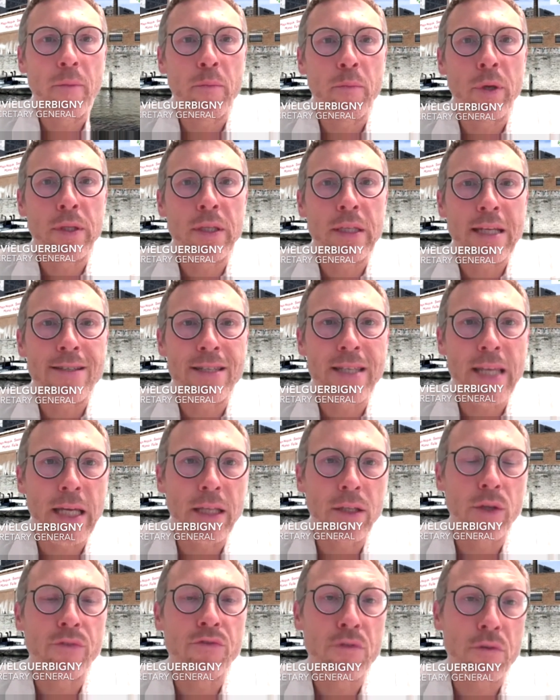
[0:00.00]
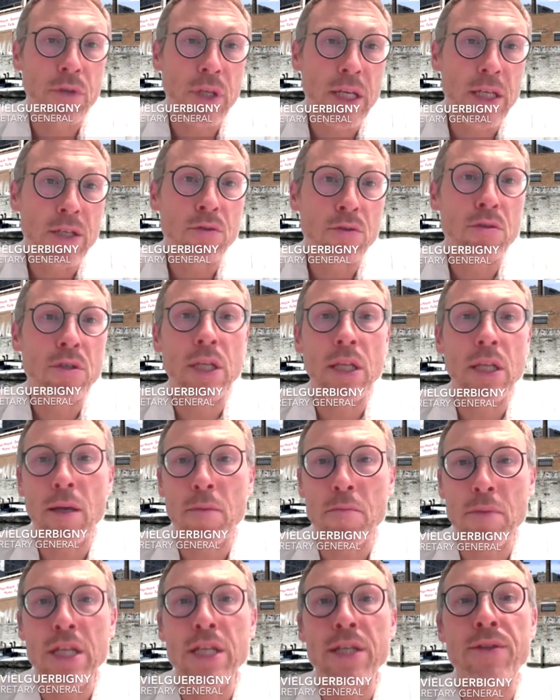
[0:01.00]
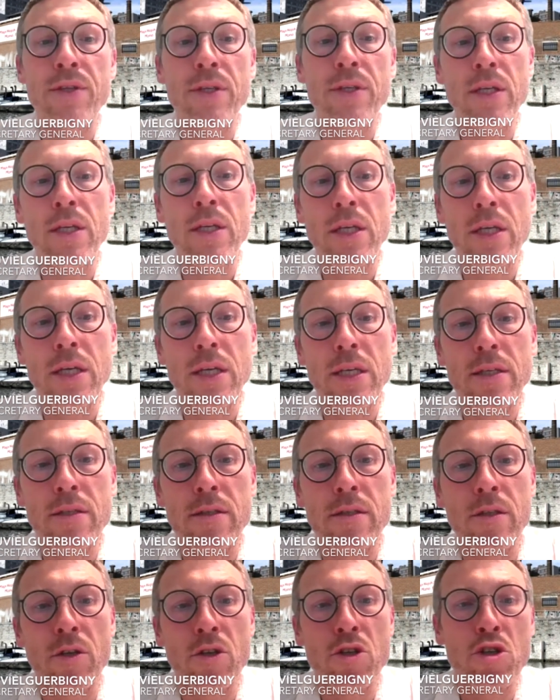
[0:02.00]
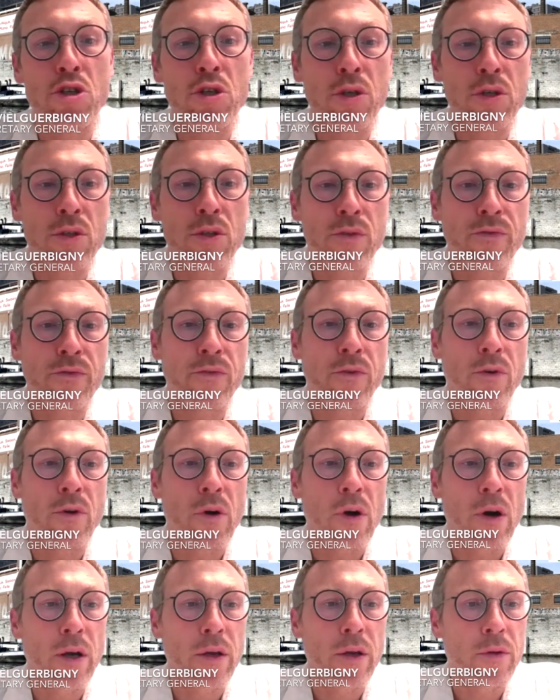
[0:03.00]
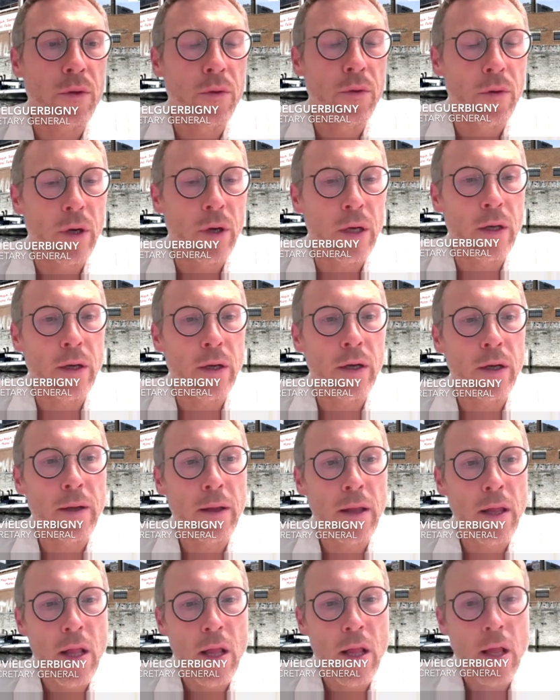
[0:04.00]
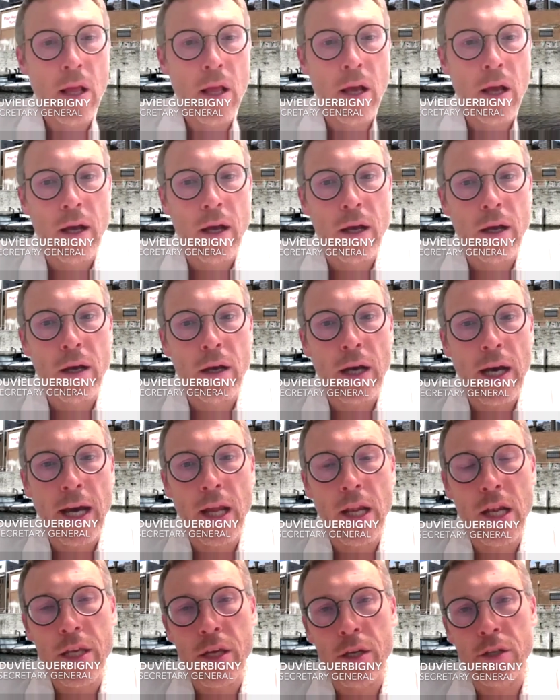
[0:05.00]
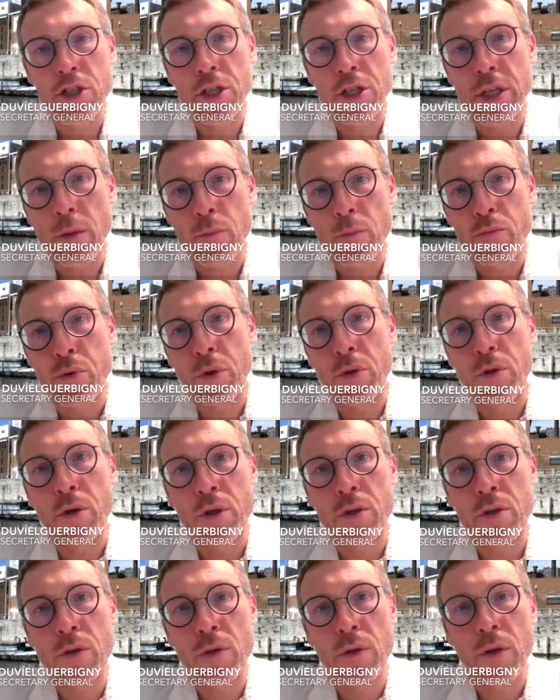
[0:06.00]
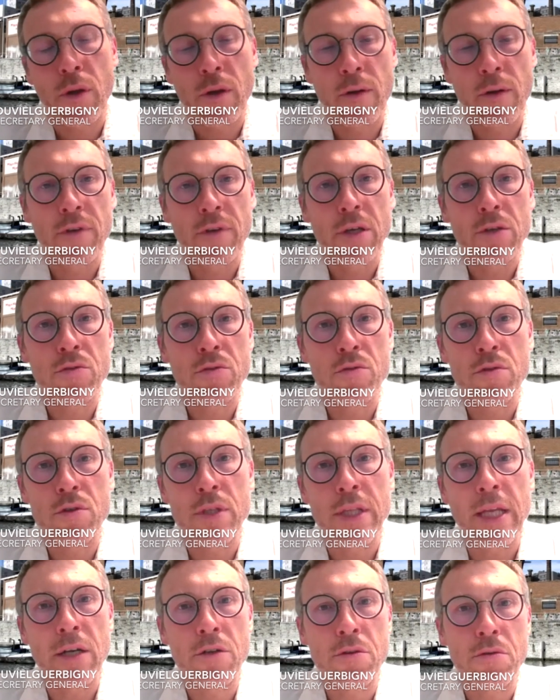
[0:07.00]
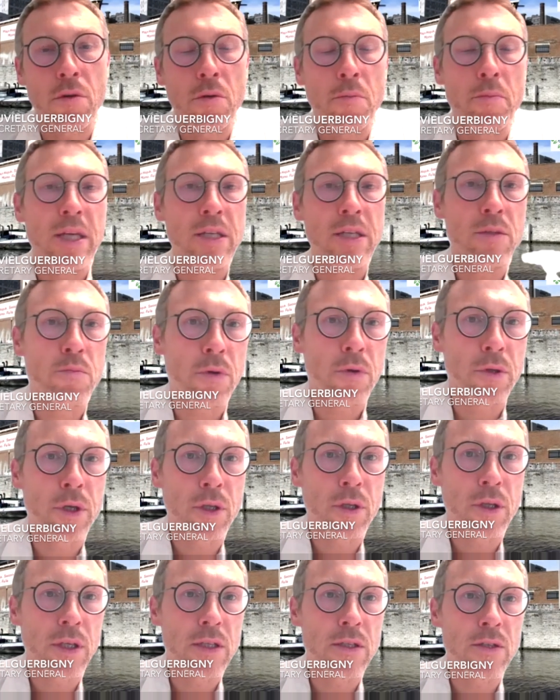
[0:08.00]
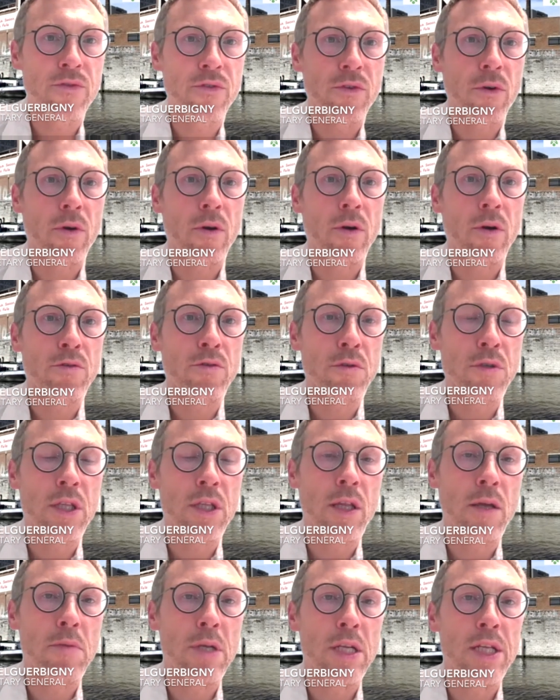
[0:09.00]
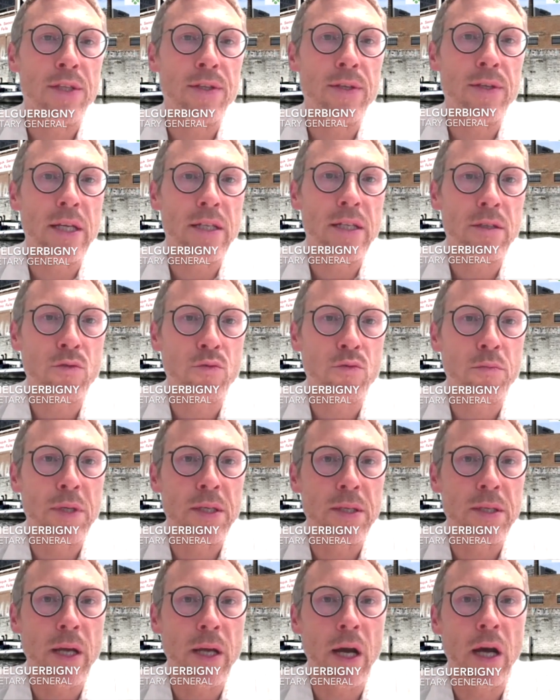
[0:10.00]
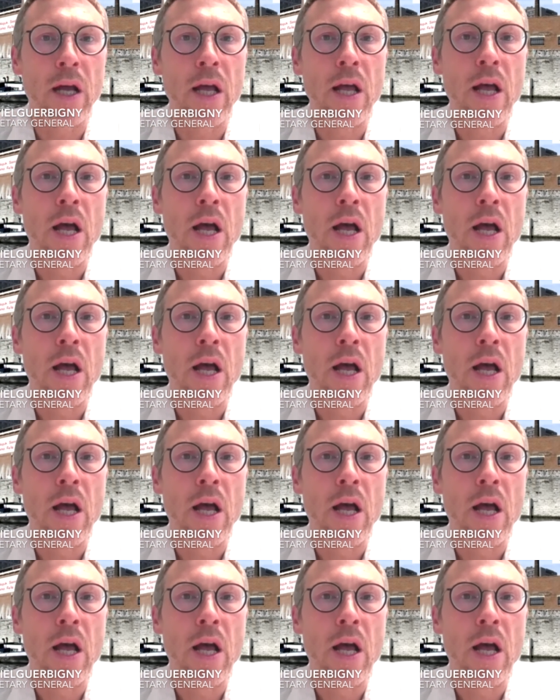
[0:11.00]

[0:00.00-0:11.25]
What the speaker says: But at the end of the day, sustainability is not just for, highly engineered products versus natural-based product. It's for sustainability has to be there